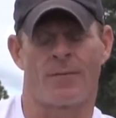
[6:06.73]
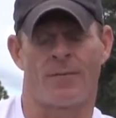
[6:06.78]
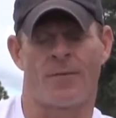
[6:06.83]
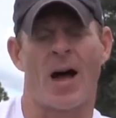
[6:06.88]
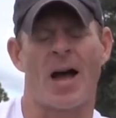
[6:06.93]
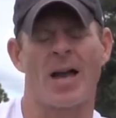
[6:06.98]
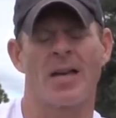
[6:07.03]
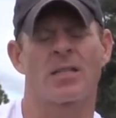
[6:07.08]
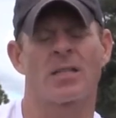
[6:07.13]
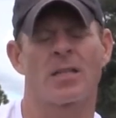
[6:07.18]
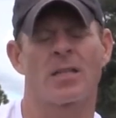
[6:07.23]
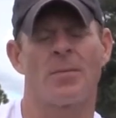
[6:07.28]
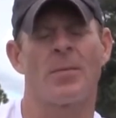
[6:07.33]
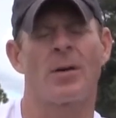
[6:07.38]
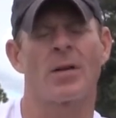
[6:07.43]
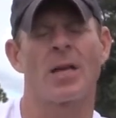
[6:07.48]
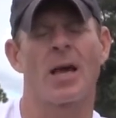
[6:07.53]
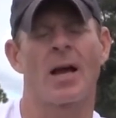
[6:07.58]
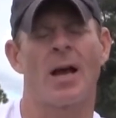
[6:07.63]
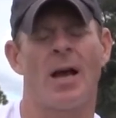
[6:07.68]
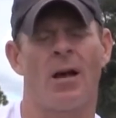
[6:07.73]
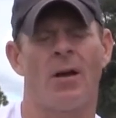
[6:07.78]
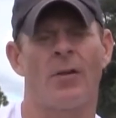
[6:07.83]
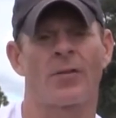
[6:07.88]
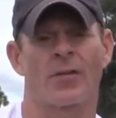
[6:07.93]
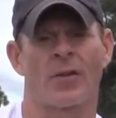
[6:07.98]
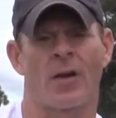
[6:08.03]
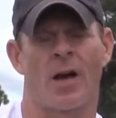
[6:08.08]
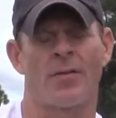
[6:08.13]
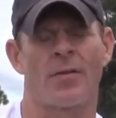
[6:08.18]
find somebody
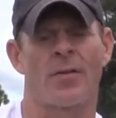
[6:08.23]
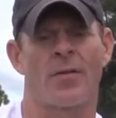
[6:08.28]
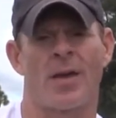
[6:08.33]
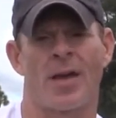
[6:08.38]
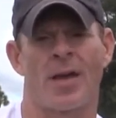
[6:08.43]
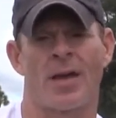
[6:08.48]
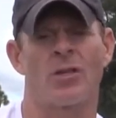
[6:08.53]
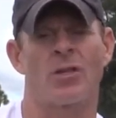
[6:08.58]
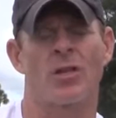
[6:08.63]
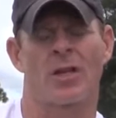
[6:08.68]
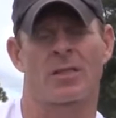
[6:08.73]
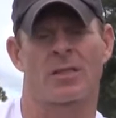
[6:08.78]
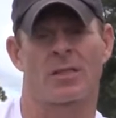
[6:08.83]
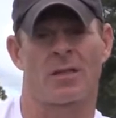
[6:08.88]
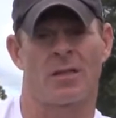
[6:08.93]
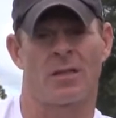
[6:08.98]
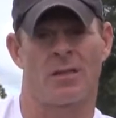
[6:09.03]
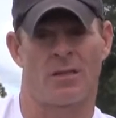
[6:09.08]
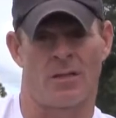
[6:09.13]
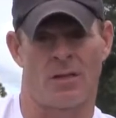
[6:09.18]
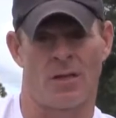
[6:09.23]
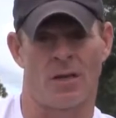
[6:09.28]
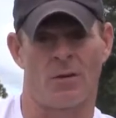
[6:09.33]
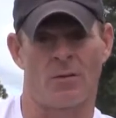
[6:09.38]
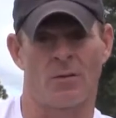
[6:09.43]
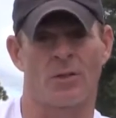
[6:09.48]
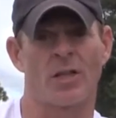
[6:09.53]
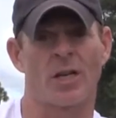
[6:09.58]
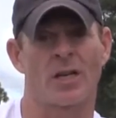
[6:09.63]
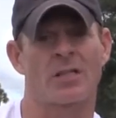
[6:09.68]
else other than just
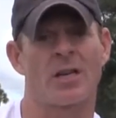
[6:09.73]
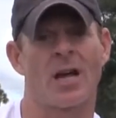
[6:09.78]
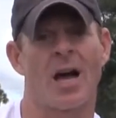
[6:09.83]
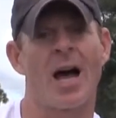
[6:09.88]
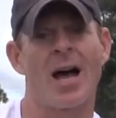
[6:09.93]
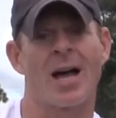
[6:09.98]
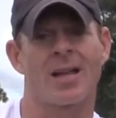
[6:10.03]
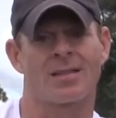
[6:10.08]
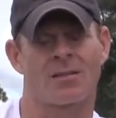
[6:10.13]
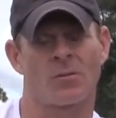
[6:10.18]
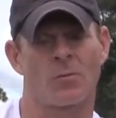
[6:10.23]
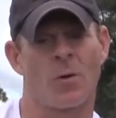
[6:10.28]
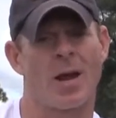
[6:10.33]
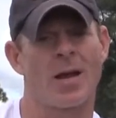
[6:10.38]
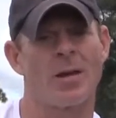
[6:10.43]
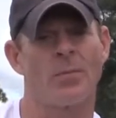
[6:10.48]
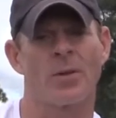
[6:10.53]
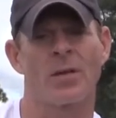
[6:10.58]
us, right?